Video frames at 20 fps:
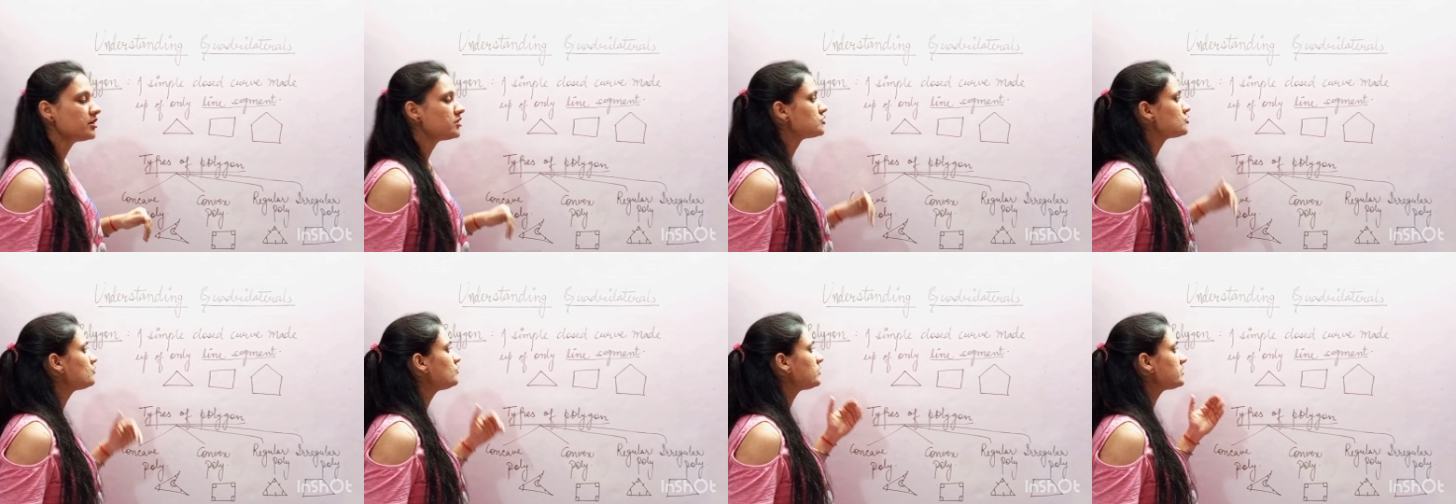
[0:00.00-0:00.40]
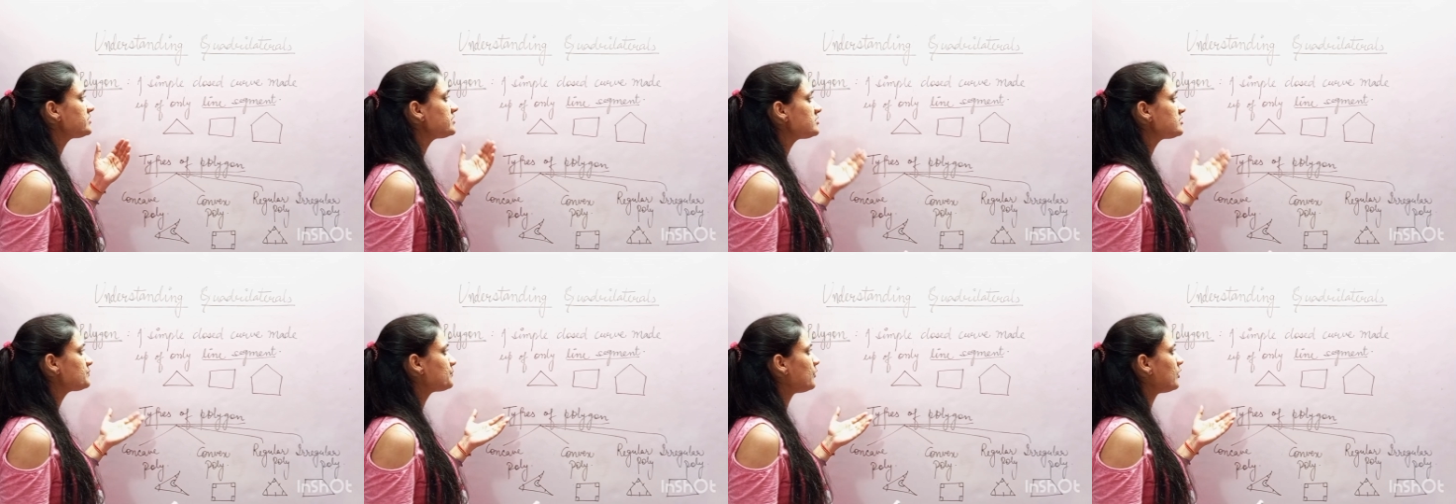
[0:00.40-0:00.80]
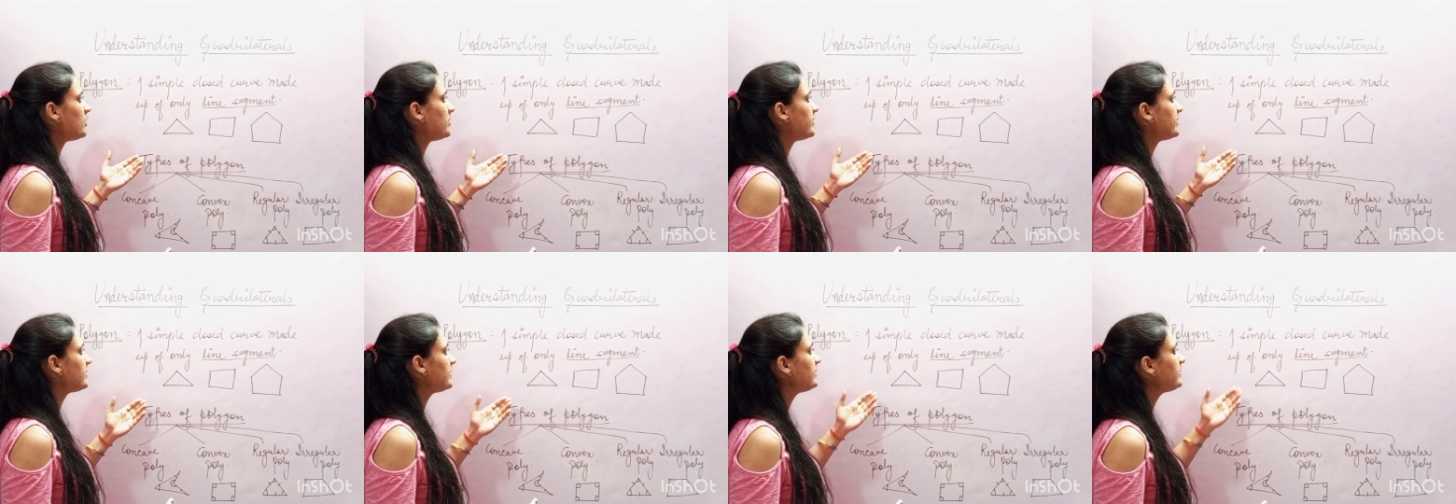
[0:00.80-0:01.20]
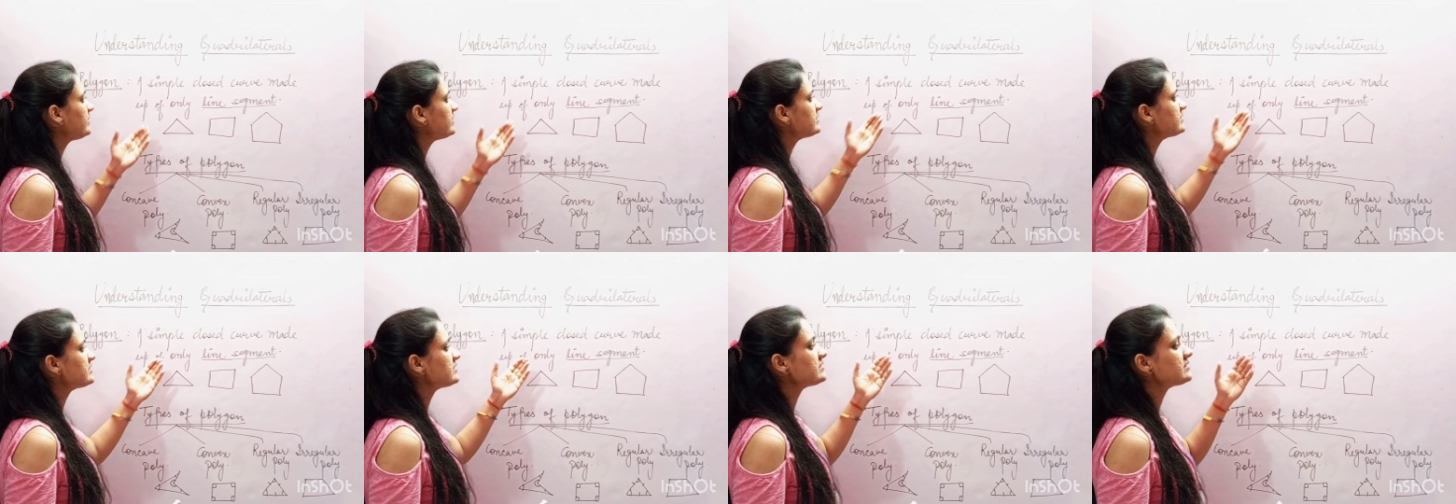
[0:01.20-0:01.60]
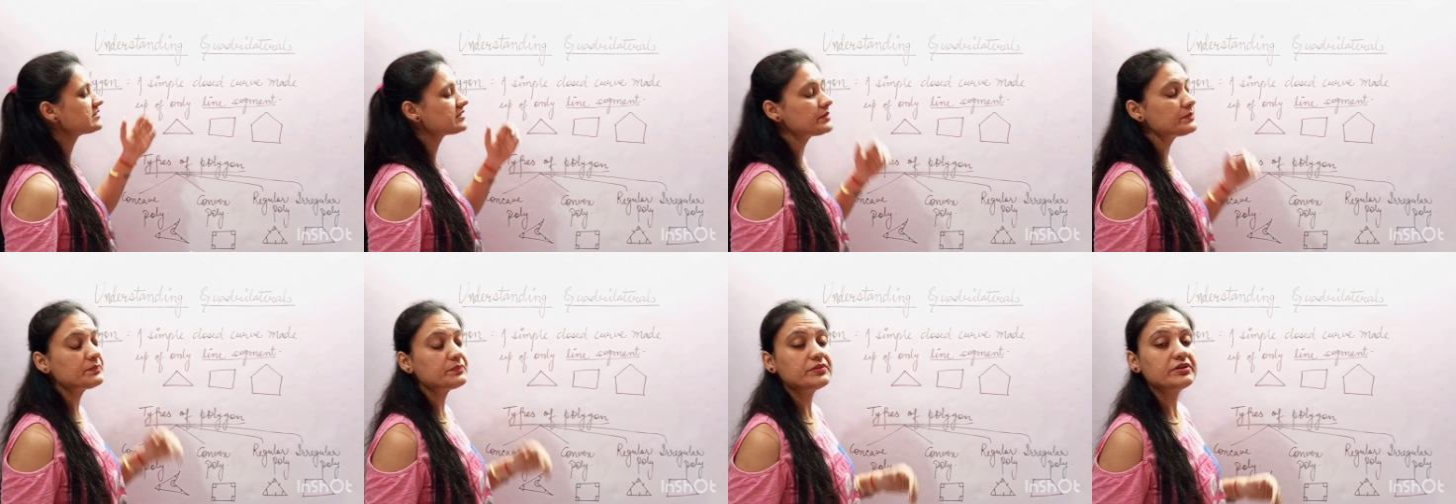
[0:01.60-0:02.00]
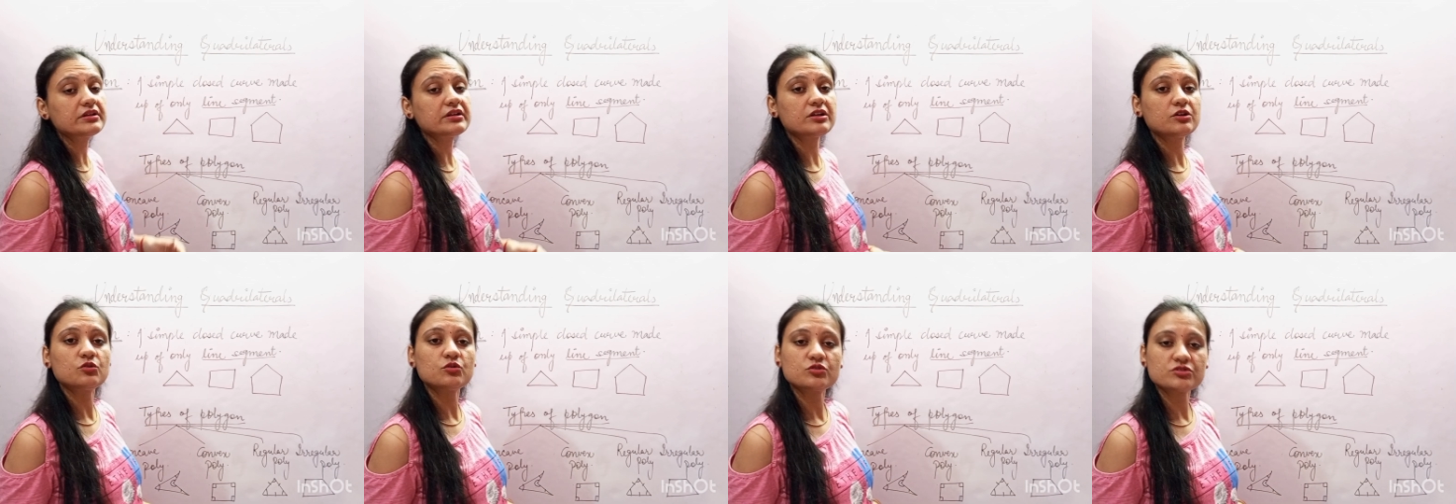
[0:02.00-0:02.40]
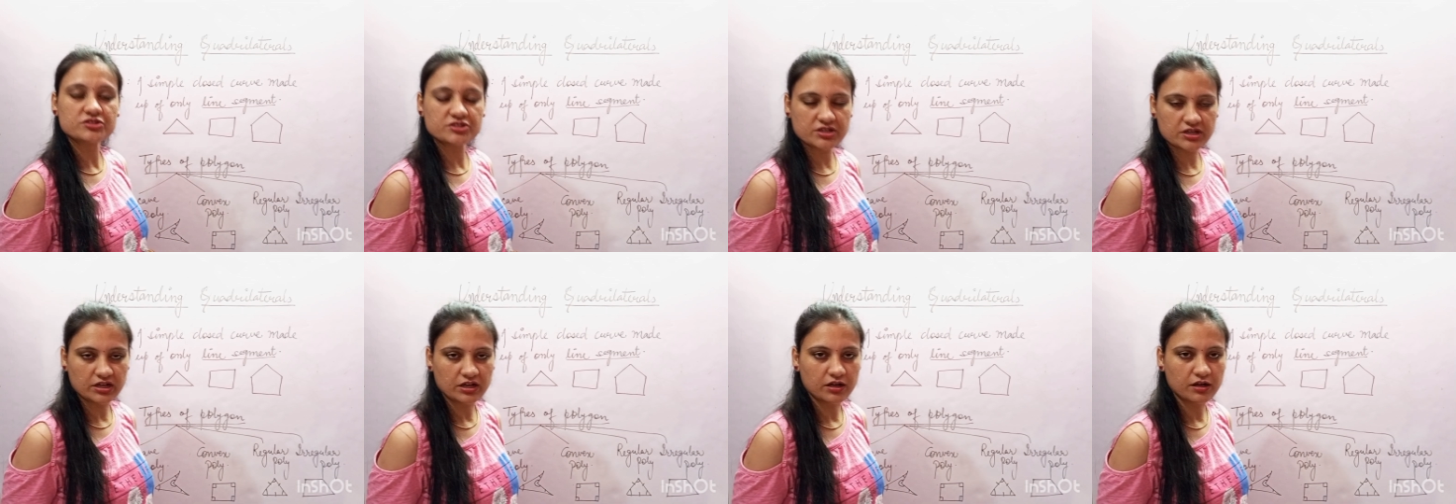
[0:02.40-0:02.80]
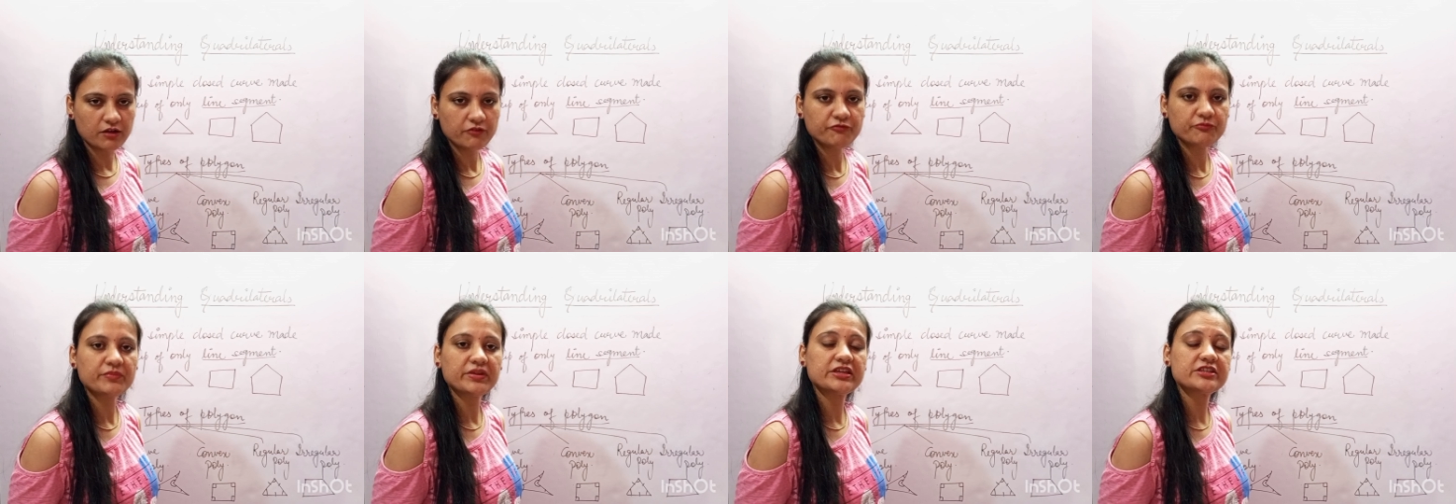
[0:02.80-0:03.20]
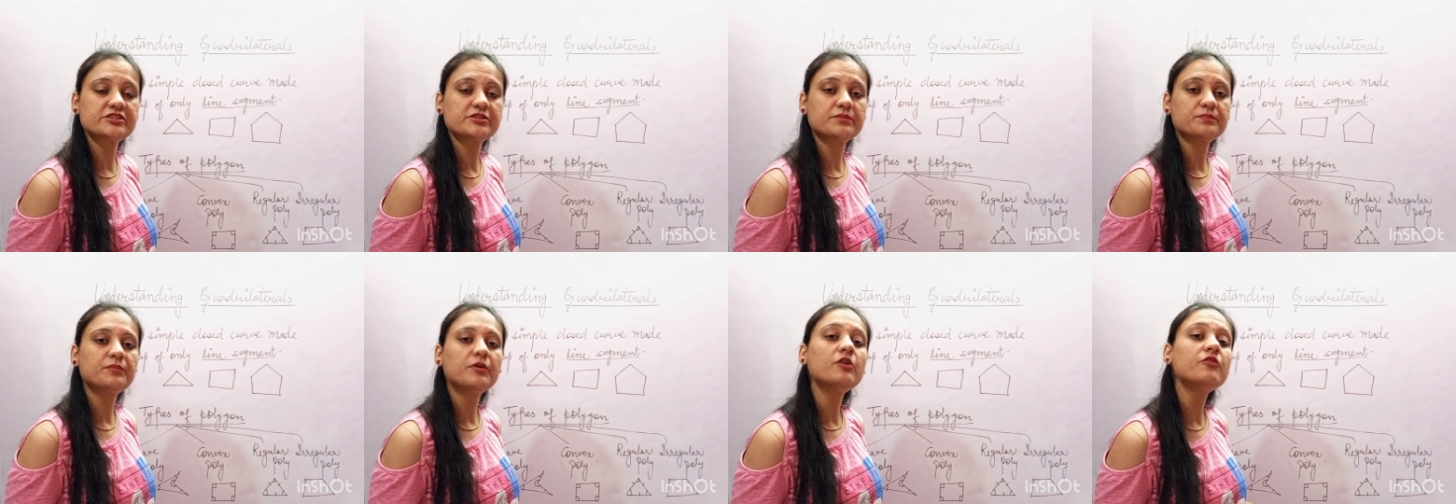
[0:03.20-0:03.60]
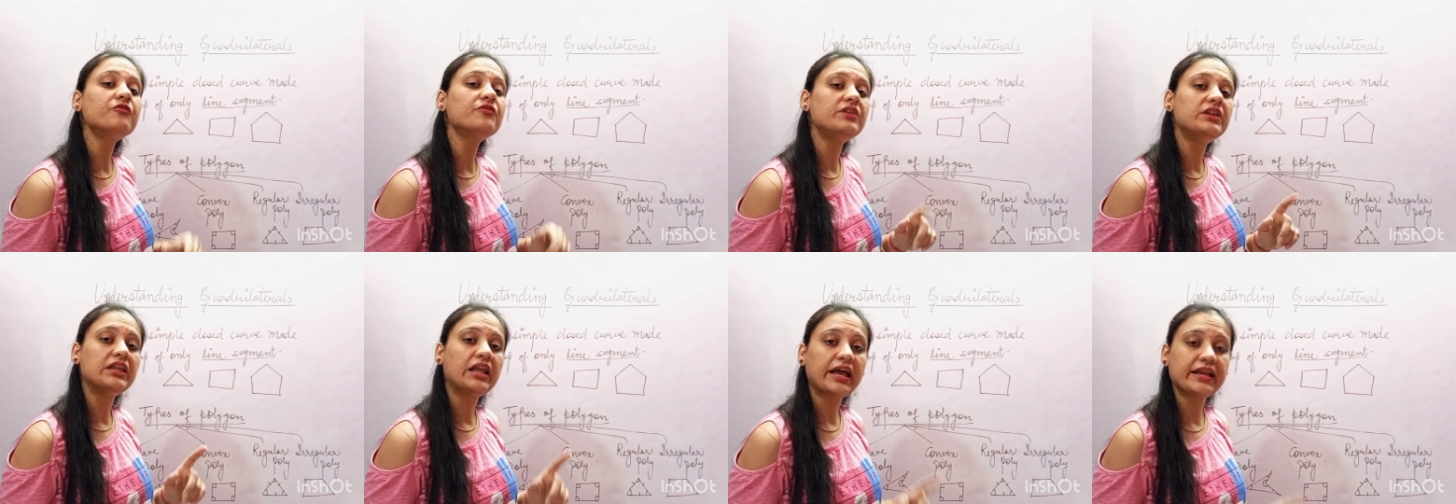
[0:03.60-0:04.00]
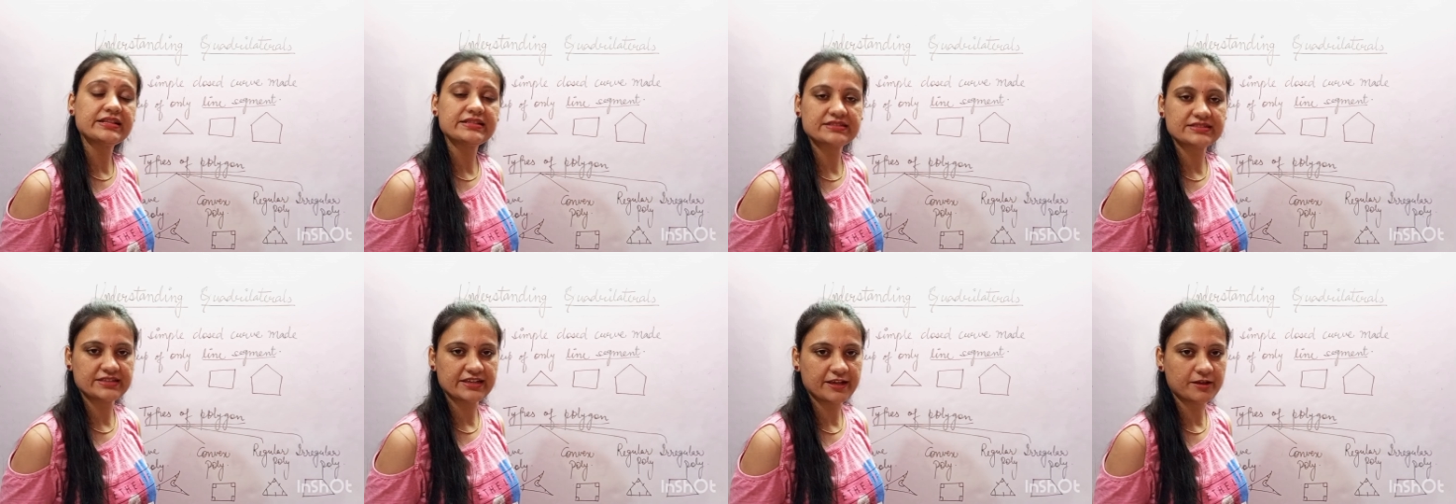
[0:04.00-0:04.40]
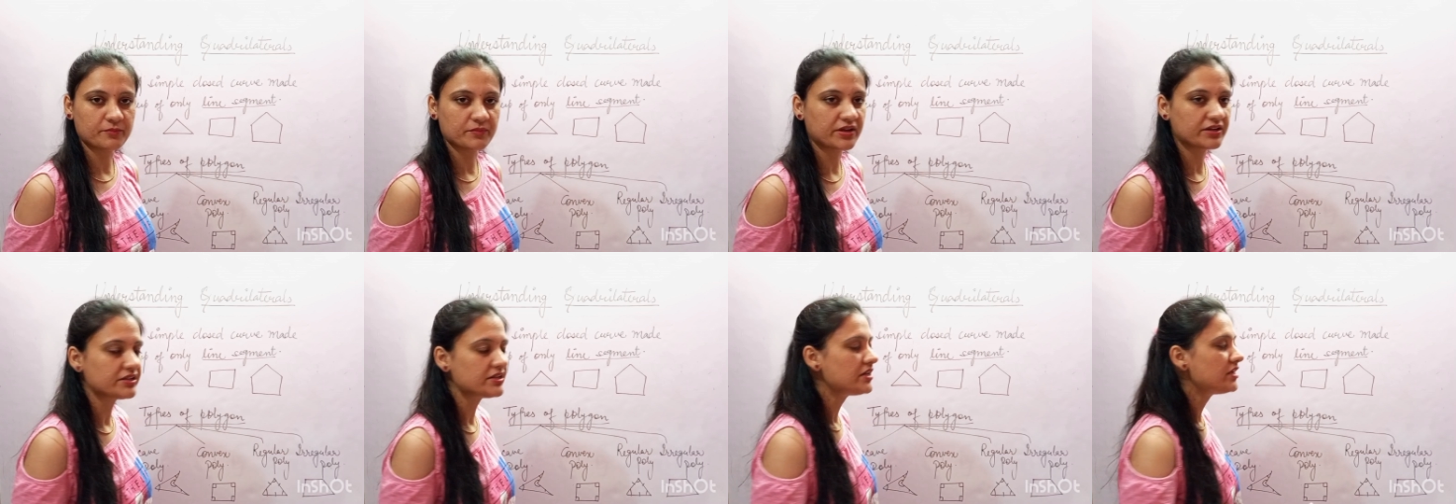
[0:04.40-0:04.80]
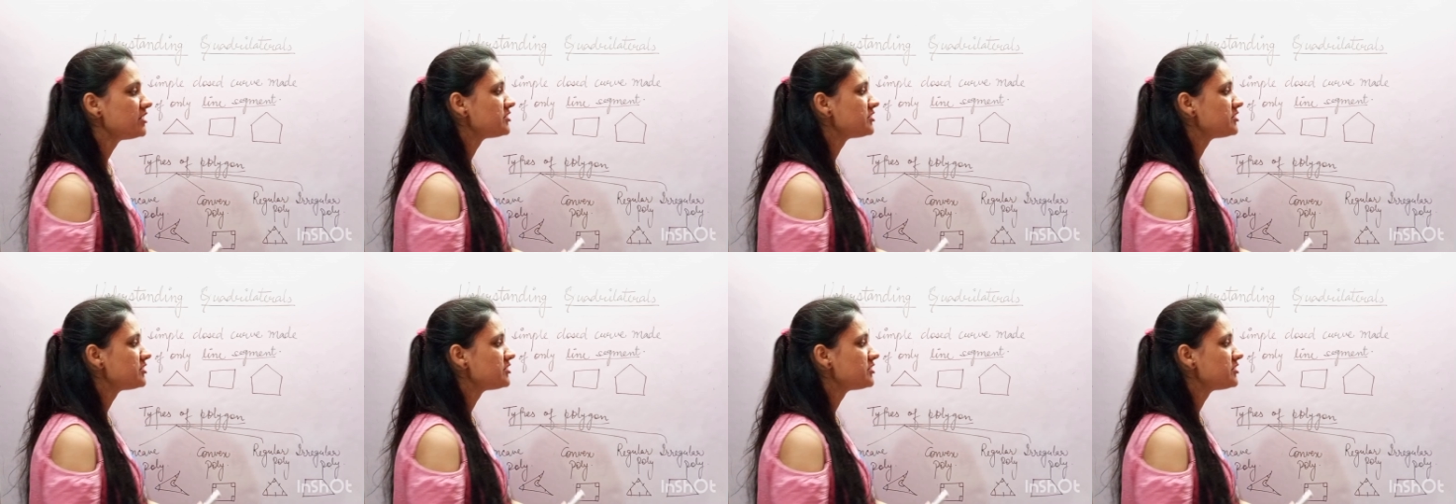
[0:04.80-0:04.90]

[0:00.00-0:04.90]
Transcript: So what is polygon? It's a simple closed curve made up of line segment.